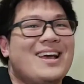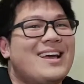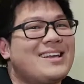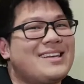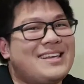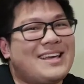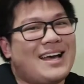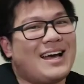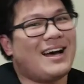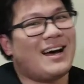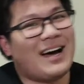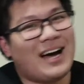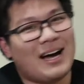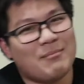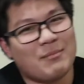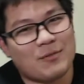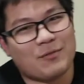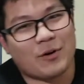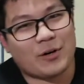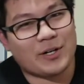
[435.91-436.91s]
Yeah,
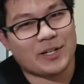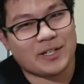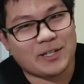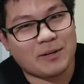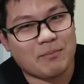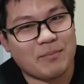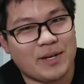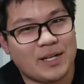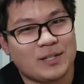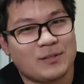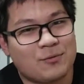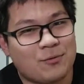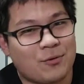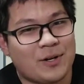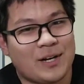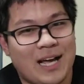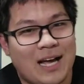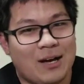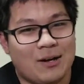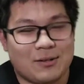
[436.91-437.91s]
I'm averting the mid for
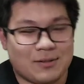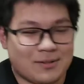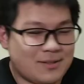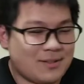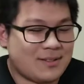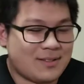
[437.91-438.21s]
now.